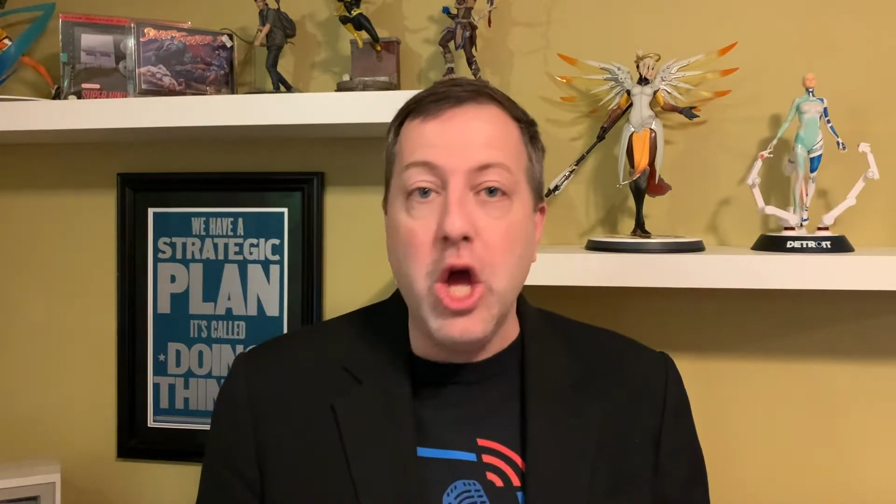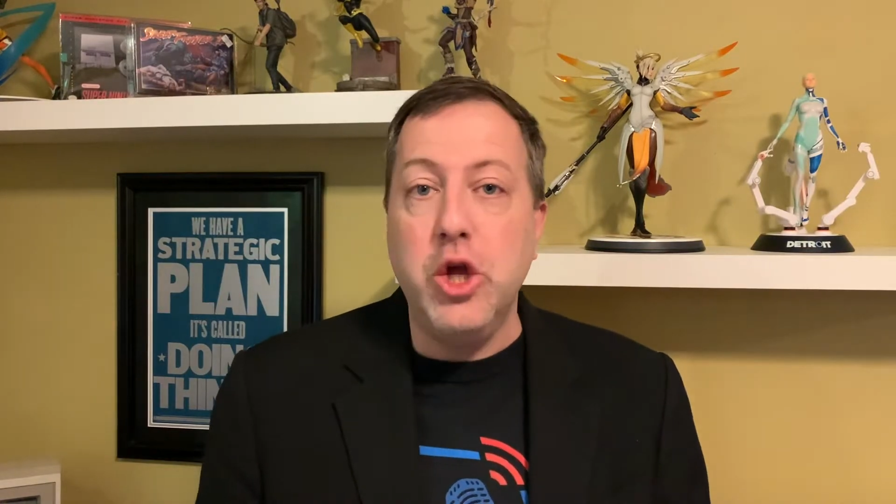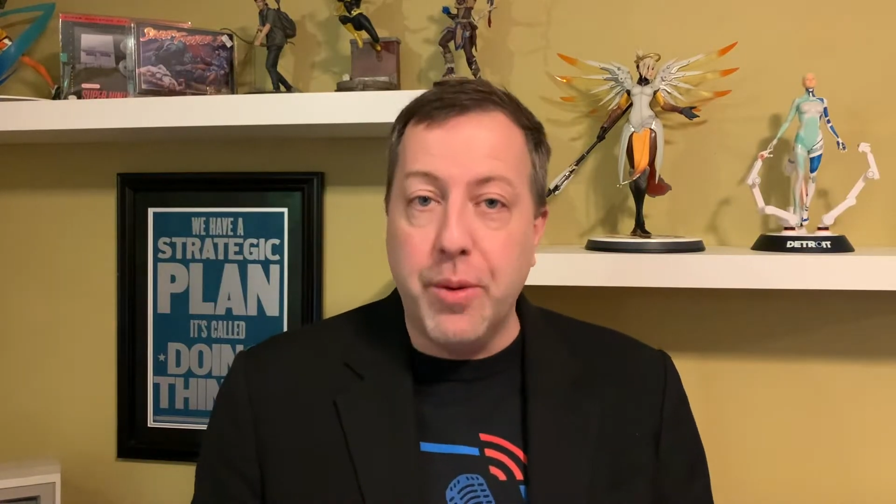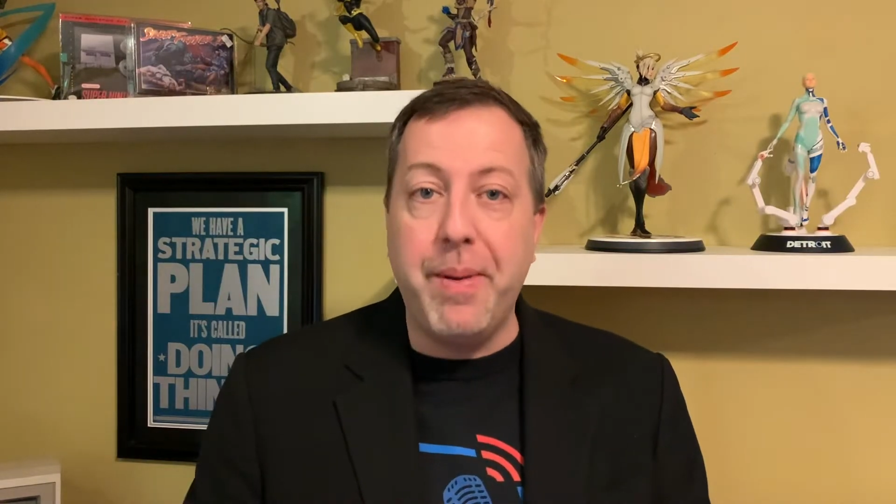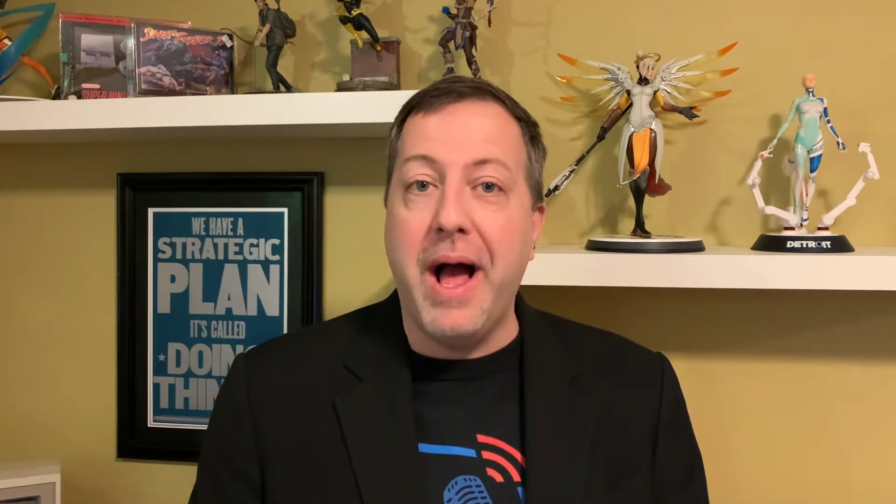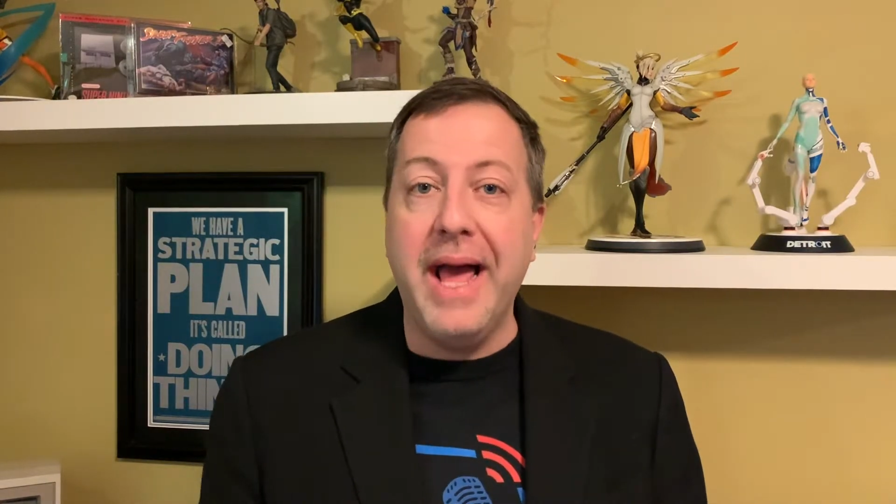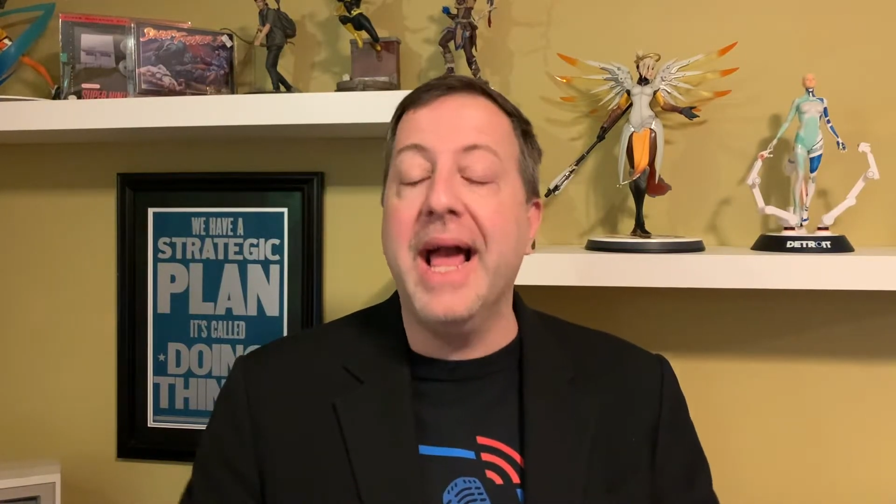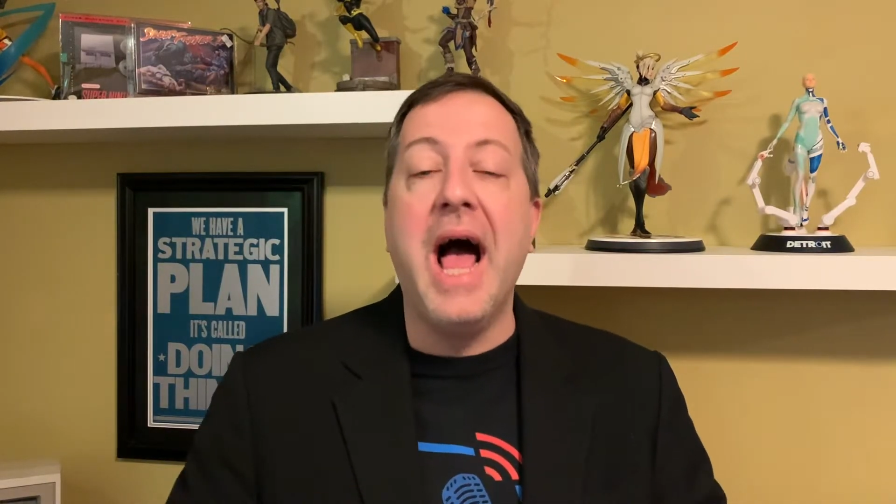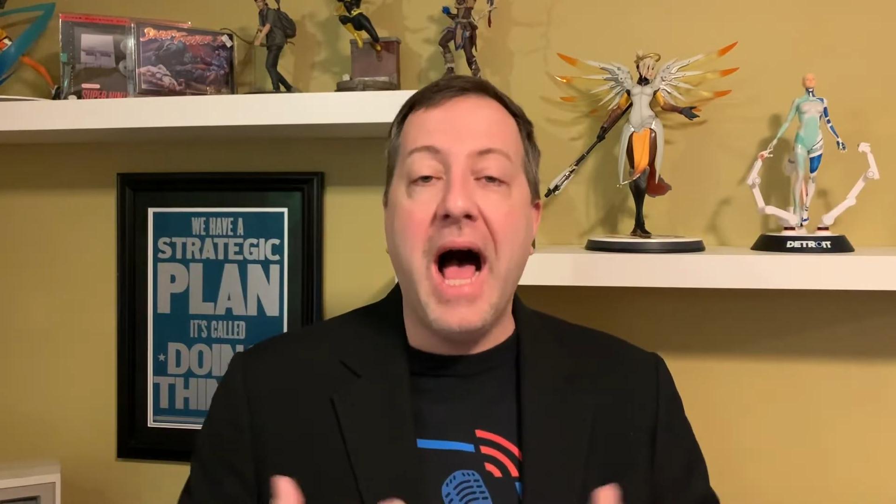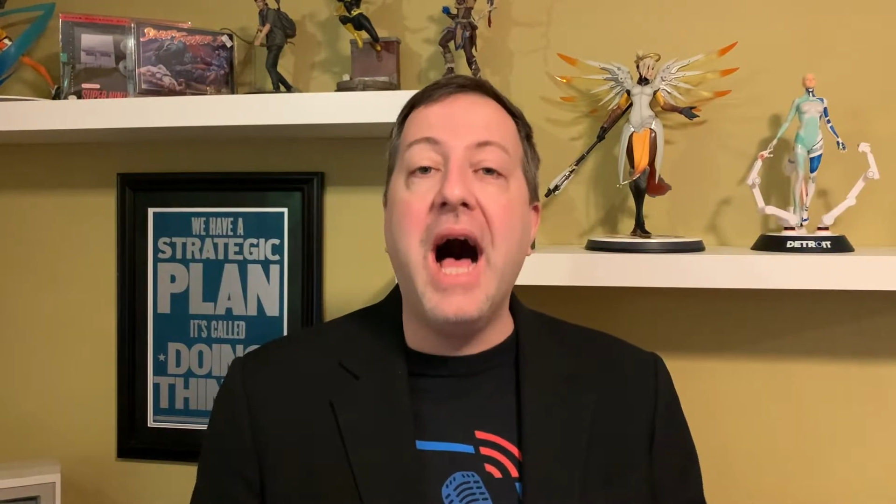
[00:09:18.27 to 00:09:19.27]
You're
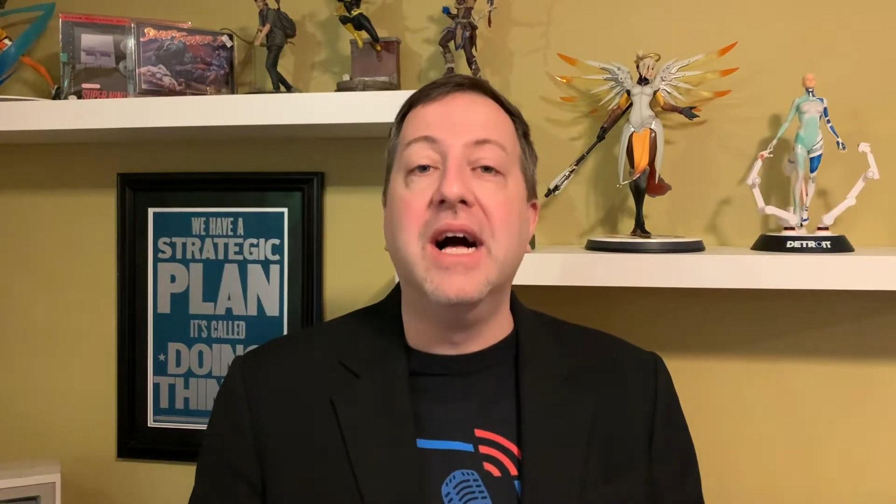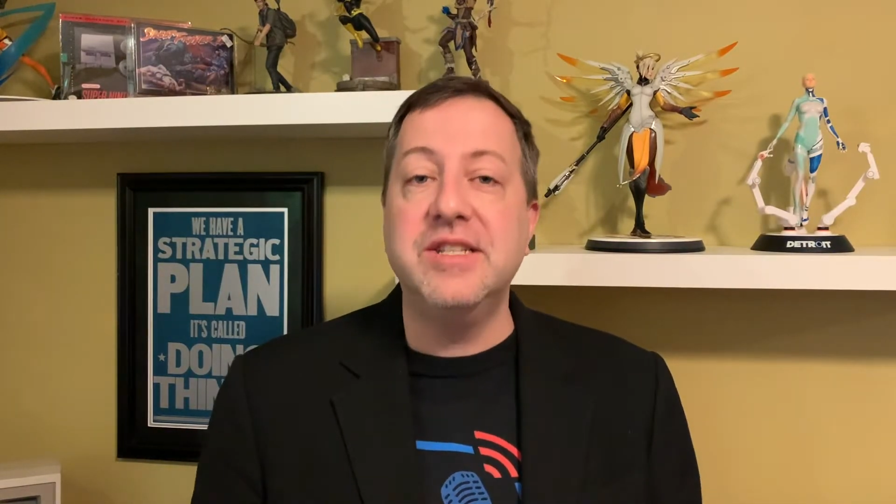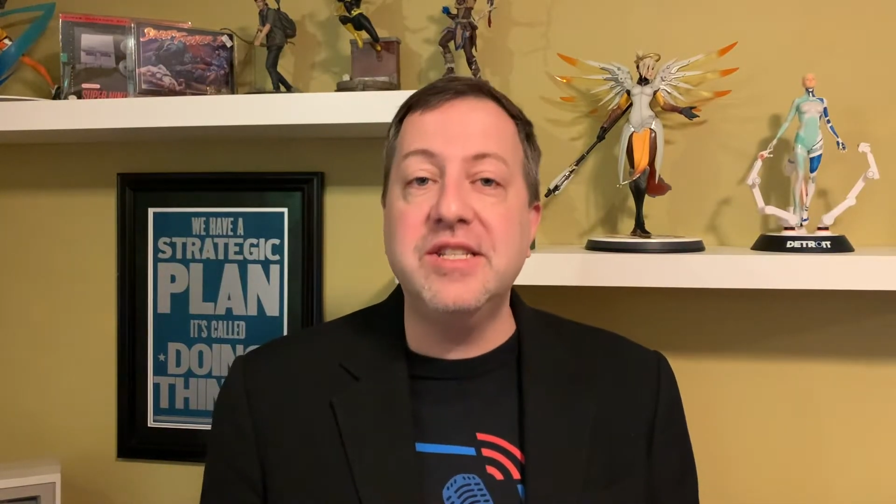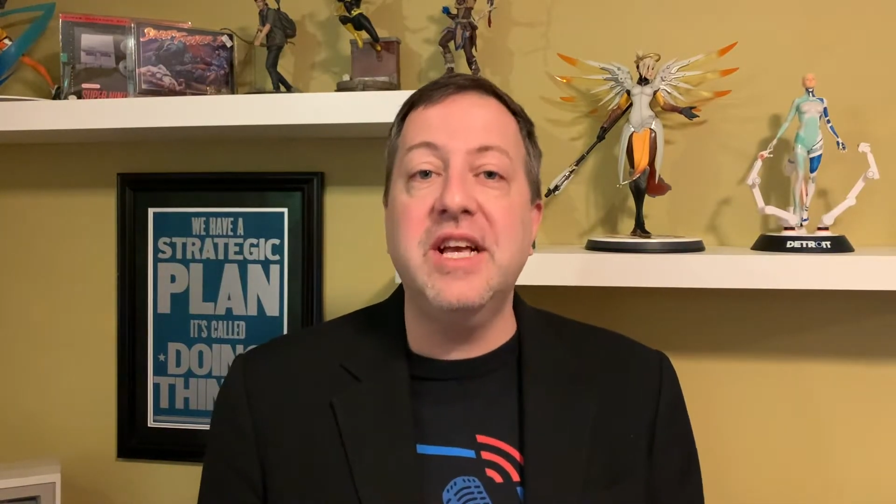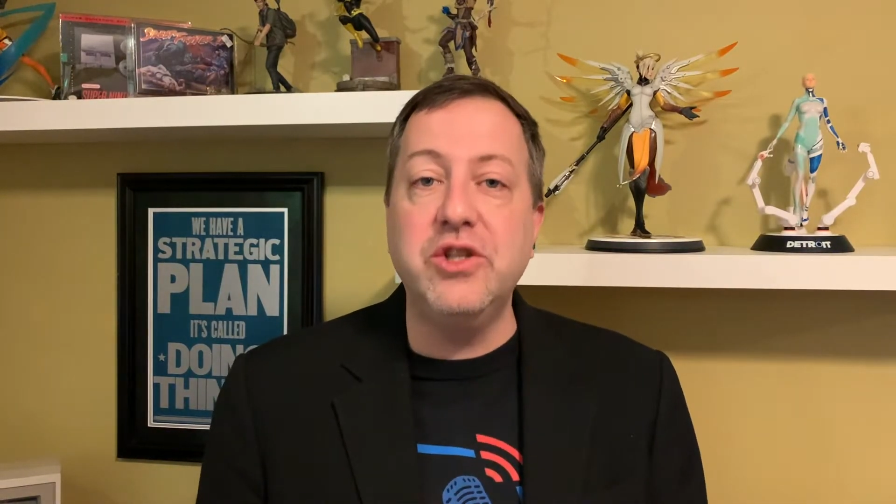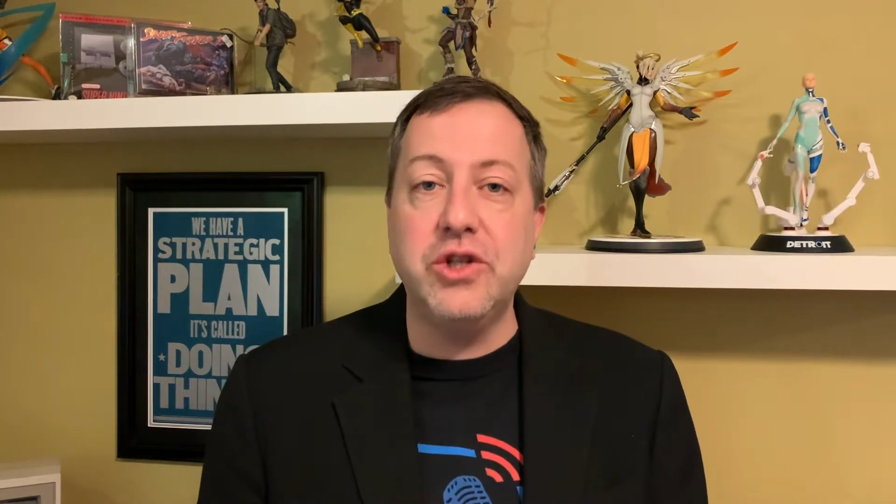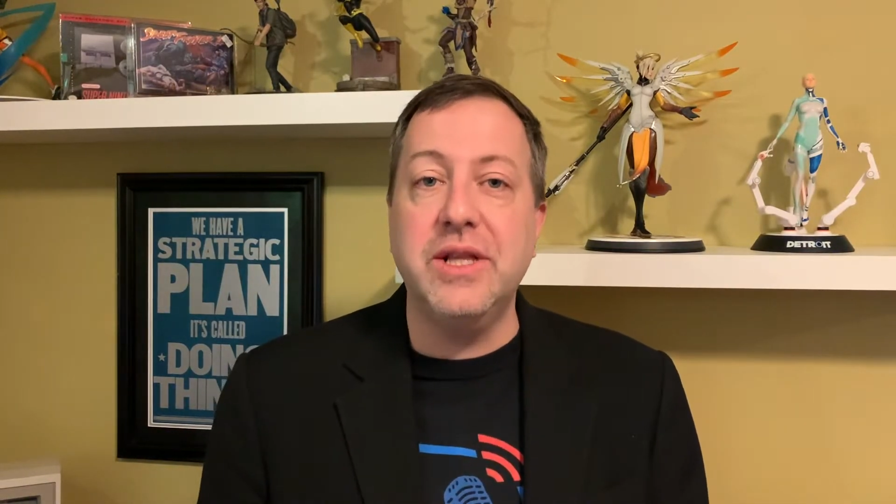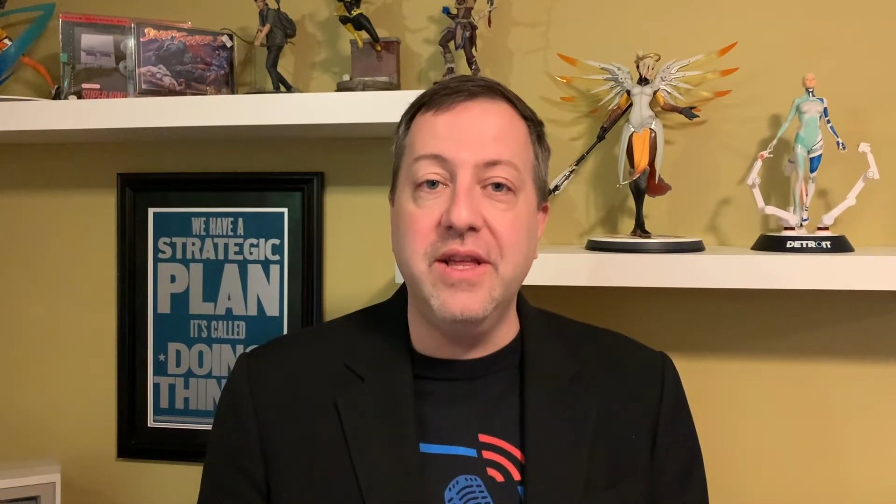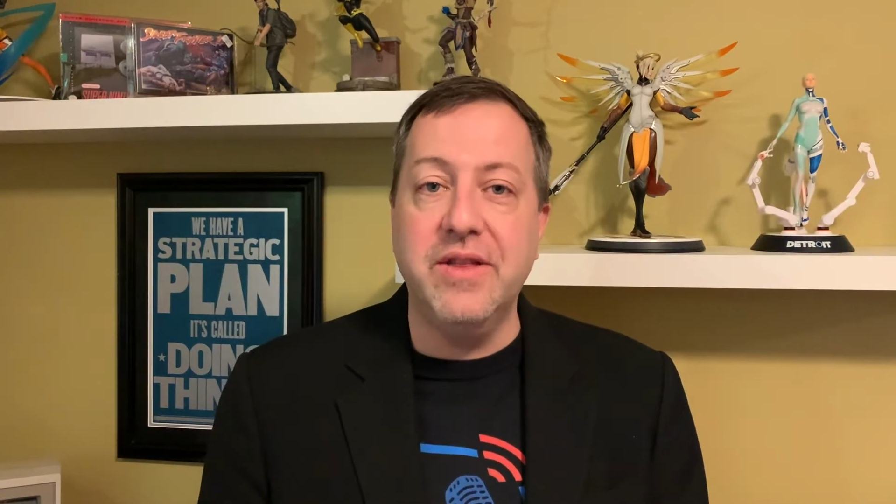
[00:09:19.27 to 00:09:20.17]
buying essentially